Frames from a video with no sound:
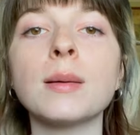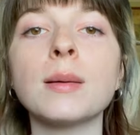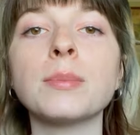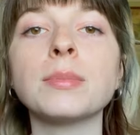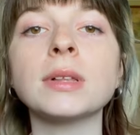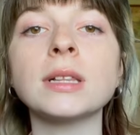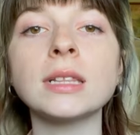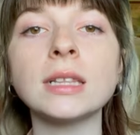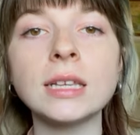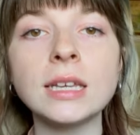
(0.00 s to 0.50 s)

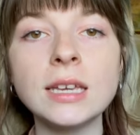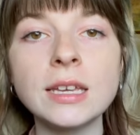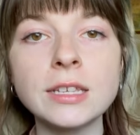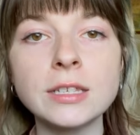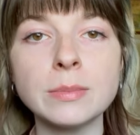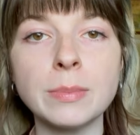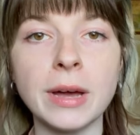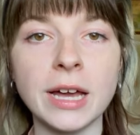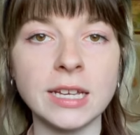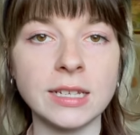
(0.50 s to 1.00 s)
Please
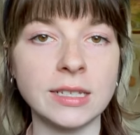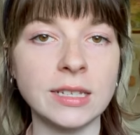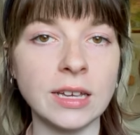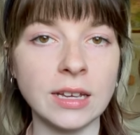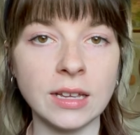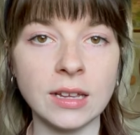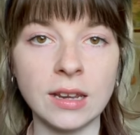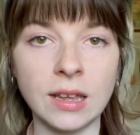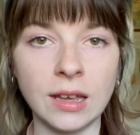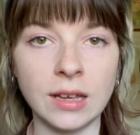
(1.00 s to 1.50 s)
buy
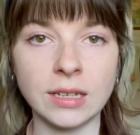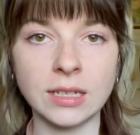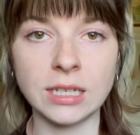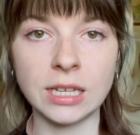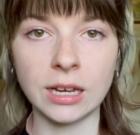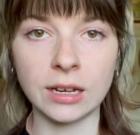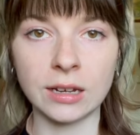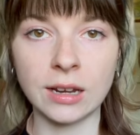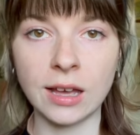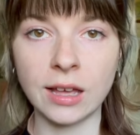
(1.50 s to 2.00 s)
secondhand
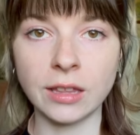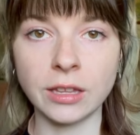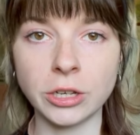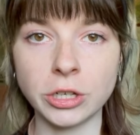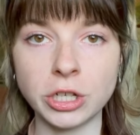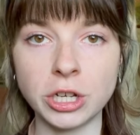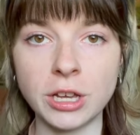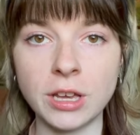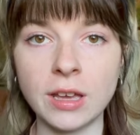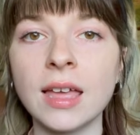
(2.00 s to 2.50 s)

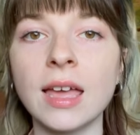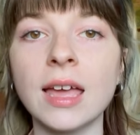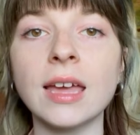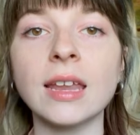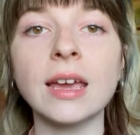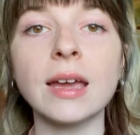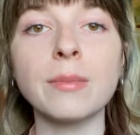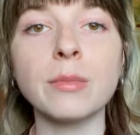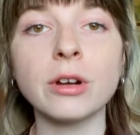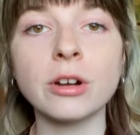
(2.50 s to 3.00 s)
technology, and
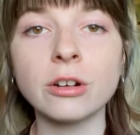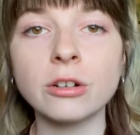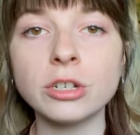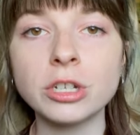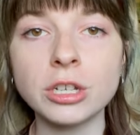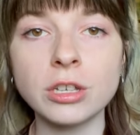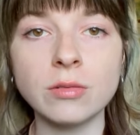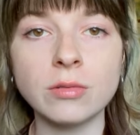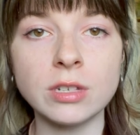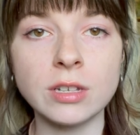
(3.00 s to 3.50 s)
I'm
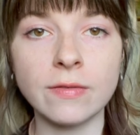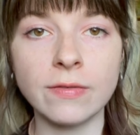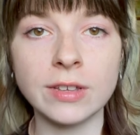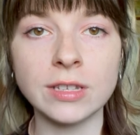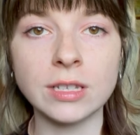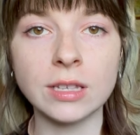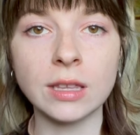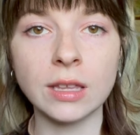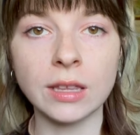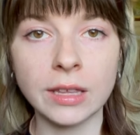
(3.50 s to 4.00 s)
urging you to
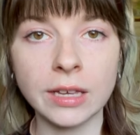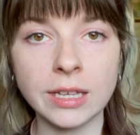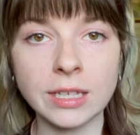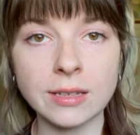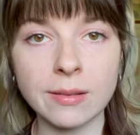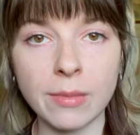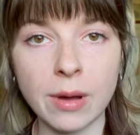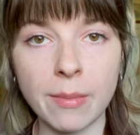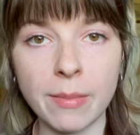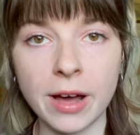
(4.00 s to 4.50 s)
visit the links in
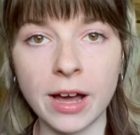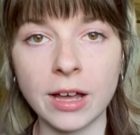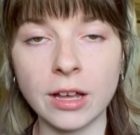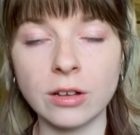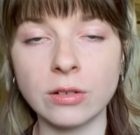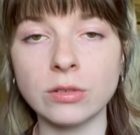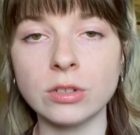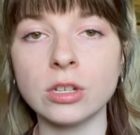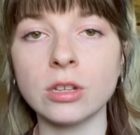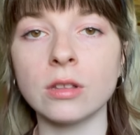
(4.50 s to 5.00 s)
my
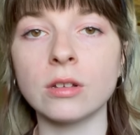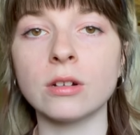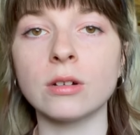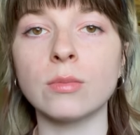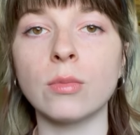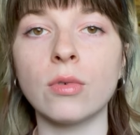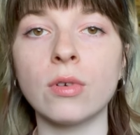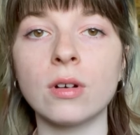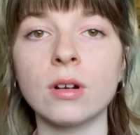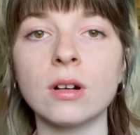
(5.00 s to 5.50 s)
bio to learn
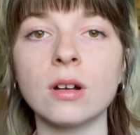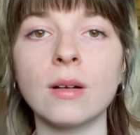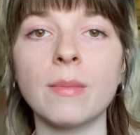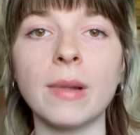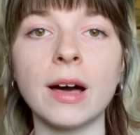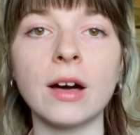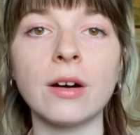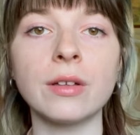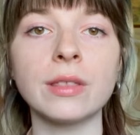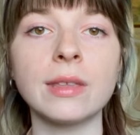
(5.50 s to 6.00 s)
more
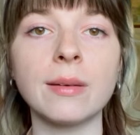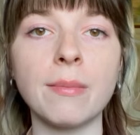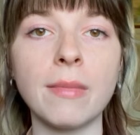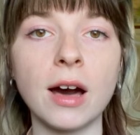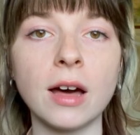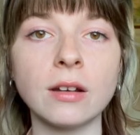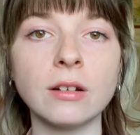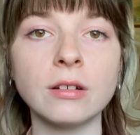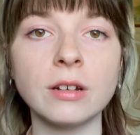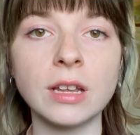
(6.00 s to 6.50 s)
about the
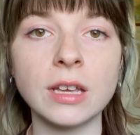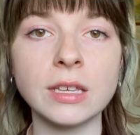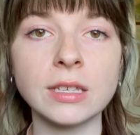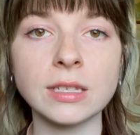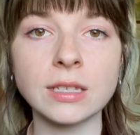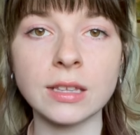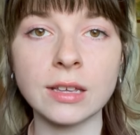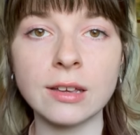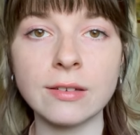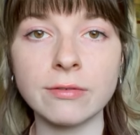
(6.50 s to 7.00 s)
modern-day
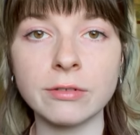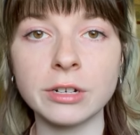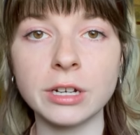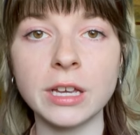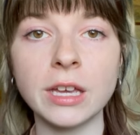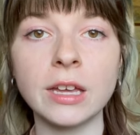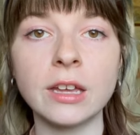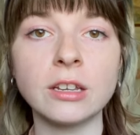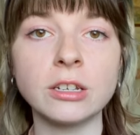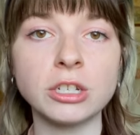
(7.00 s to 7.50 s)

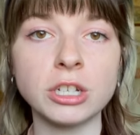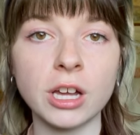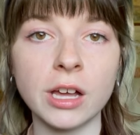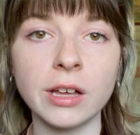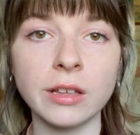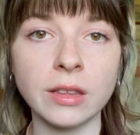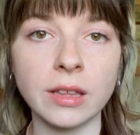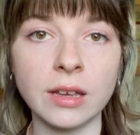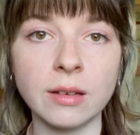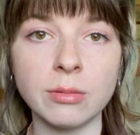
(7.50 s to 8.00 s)
slavery and
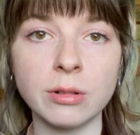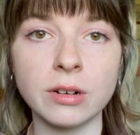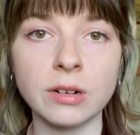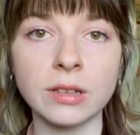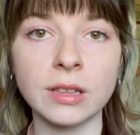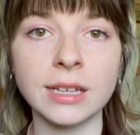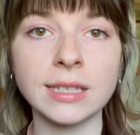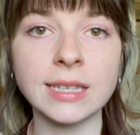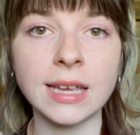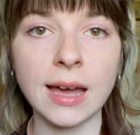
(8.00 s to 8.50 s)
child labor
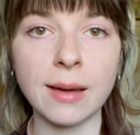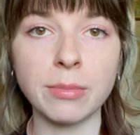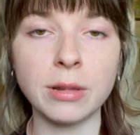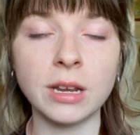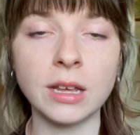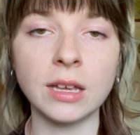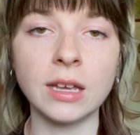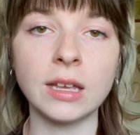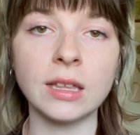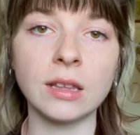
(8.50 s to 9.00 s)
that's
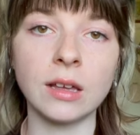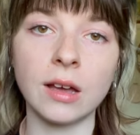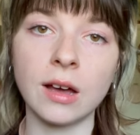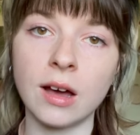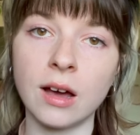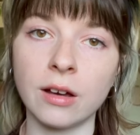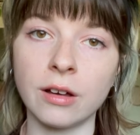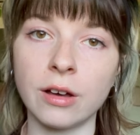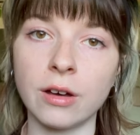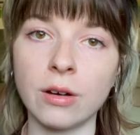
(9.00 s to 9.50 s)
happening in the
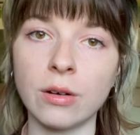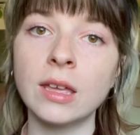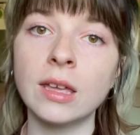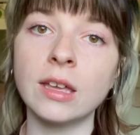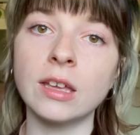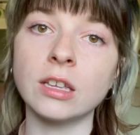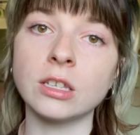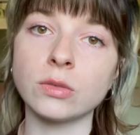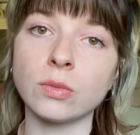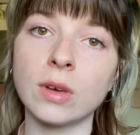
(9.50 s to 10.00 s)
Congo,
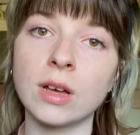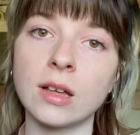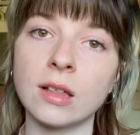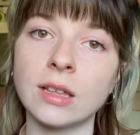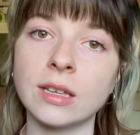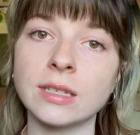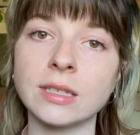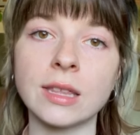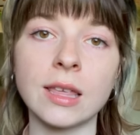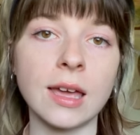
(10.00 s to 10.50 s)
as well
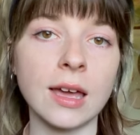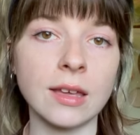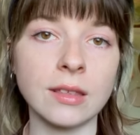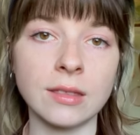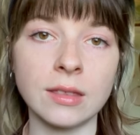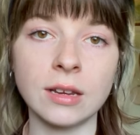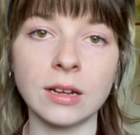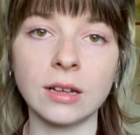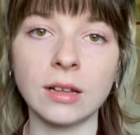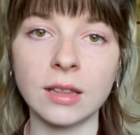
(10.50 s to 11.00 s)
as the
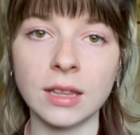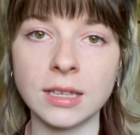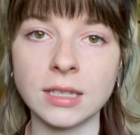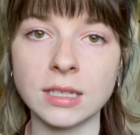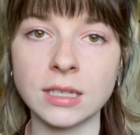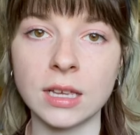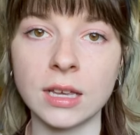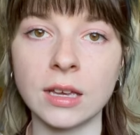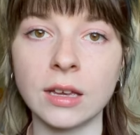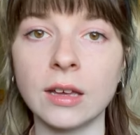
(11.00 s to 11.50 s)
ethnic
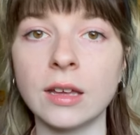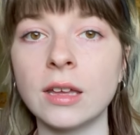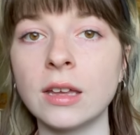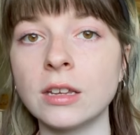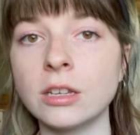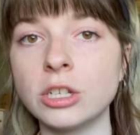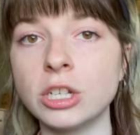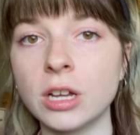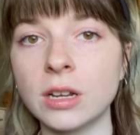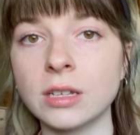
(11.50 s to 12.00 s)
cleansing and
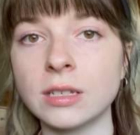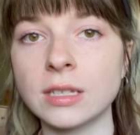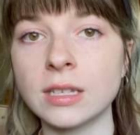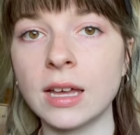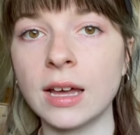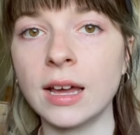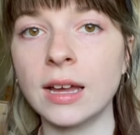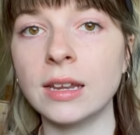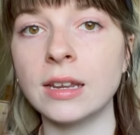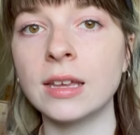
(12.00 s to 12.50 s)

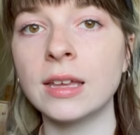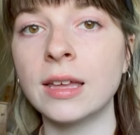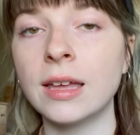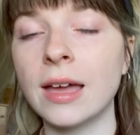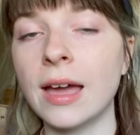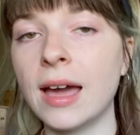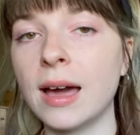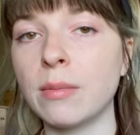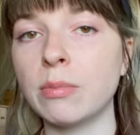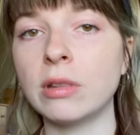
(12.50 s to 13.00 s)
genocide
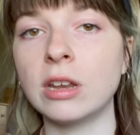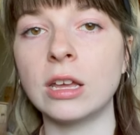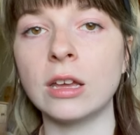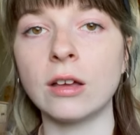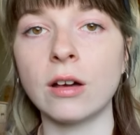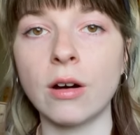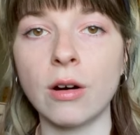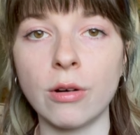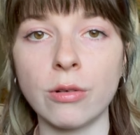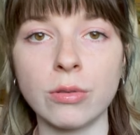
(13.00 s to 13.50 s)
happening
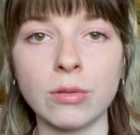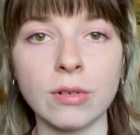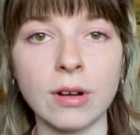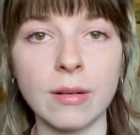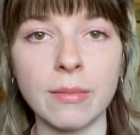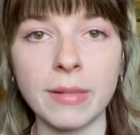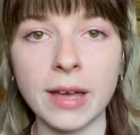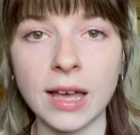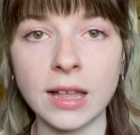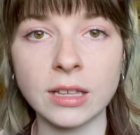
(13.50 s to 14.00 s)
all throughout
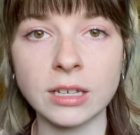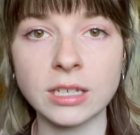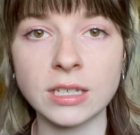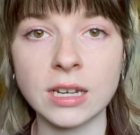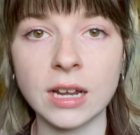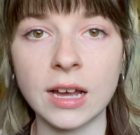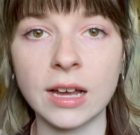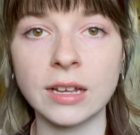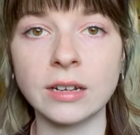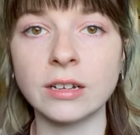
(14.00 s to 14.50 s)

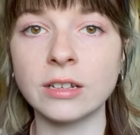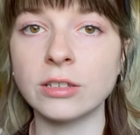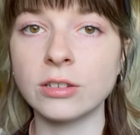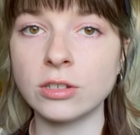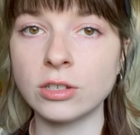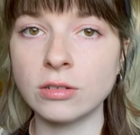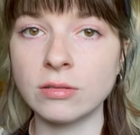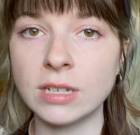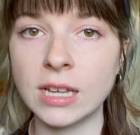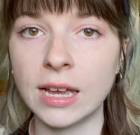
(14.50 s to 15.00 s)
Palestine,
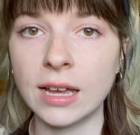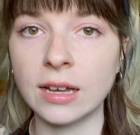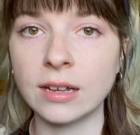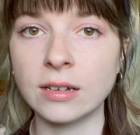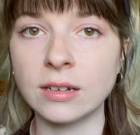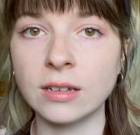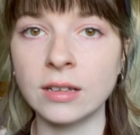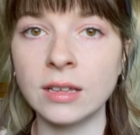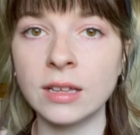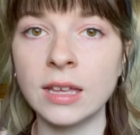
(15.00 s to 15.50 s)
Sudan,
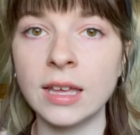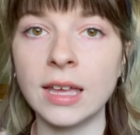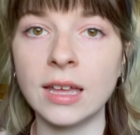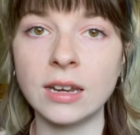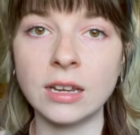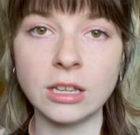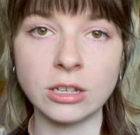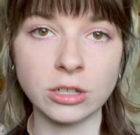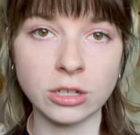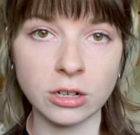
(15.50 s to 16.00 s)
and
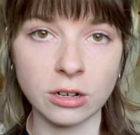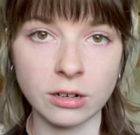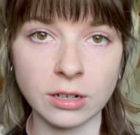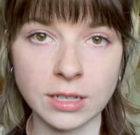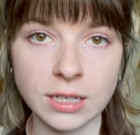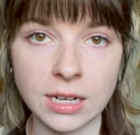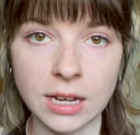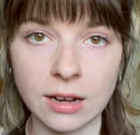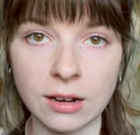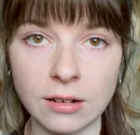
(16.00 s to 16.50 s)
East
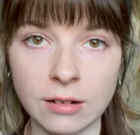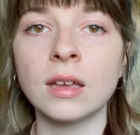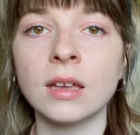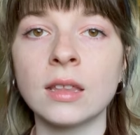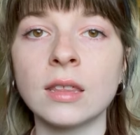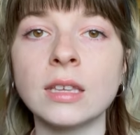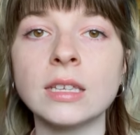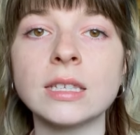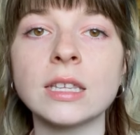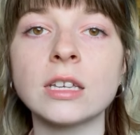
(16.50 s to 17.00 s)
Turkestan.
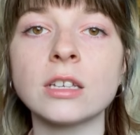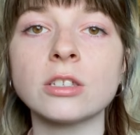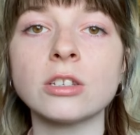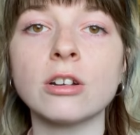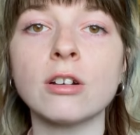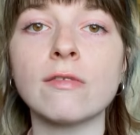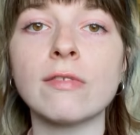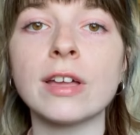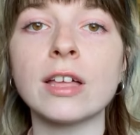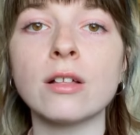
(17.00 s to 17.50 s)
These links are
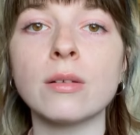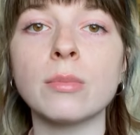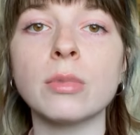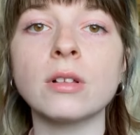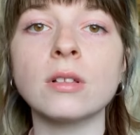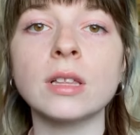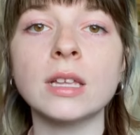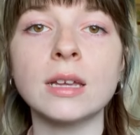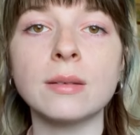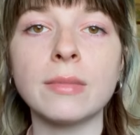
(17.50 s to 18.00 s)

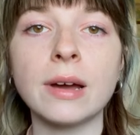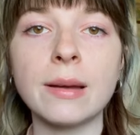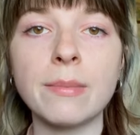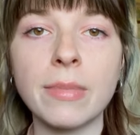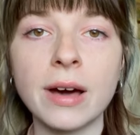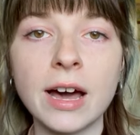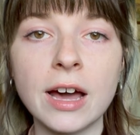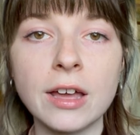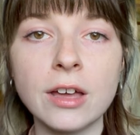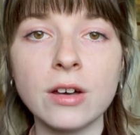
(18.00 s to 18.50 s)
available in my
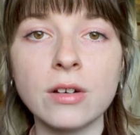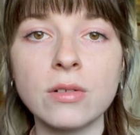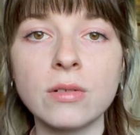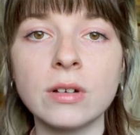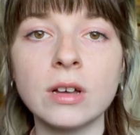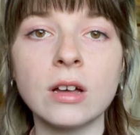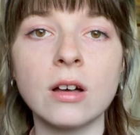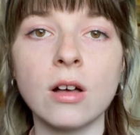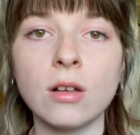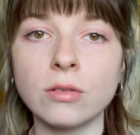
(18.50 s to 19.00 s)
bio,
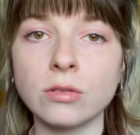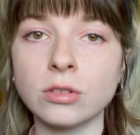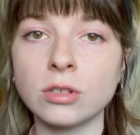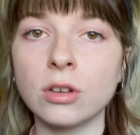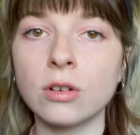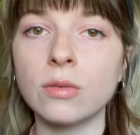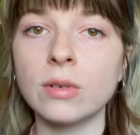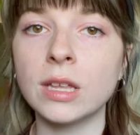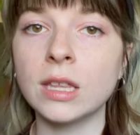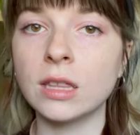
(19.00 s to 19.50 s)

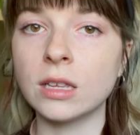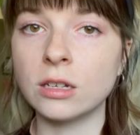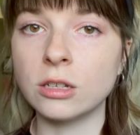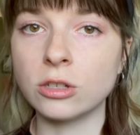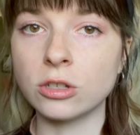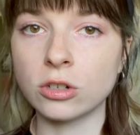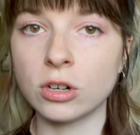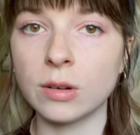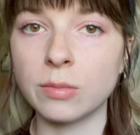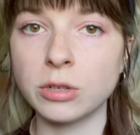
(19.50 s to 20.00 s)
also in the
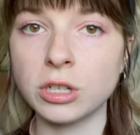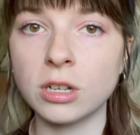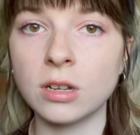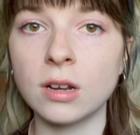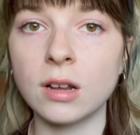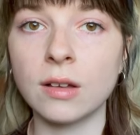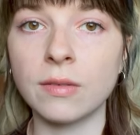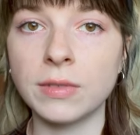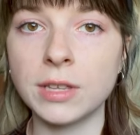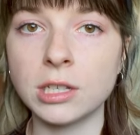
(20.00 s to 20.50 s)
description
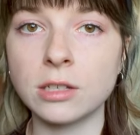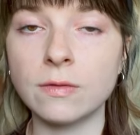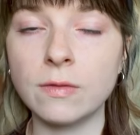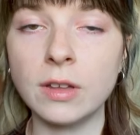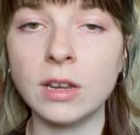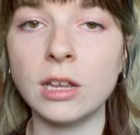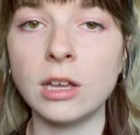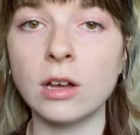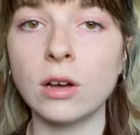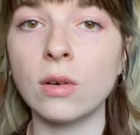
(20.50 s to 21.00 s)
of this
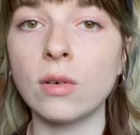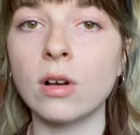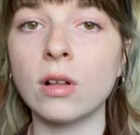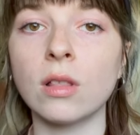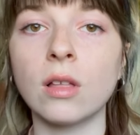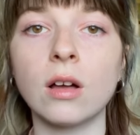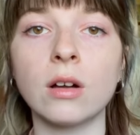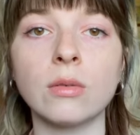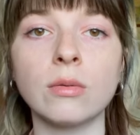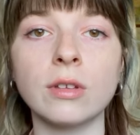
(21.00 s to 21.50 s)
video,
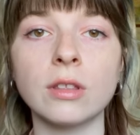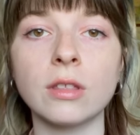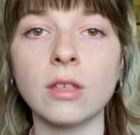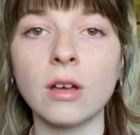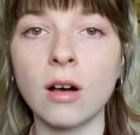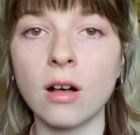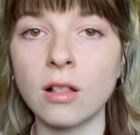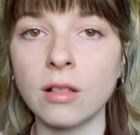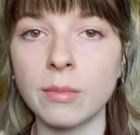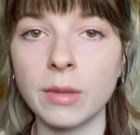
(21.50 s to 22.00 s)
along with
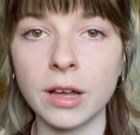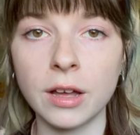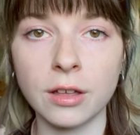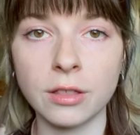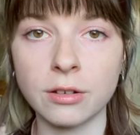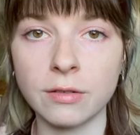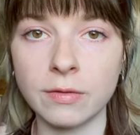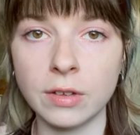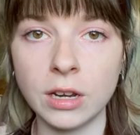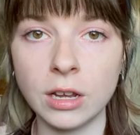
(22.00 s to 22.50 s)
all of my
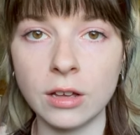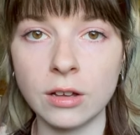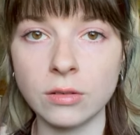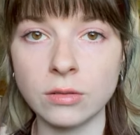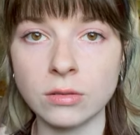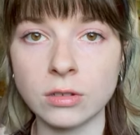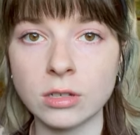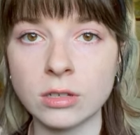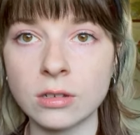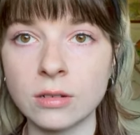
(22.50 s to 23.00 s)
other
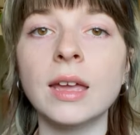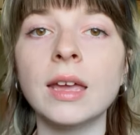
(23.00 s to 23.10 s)
videos.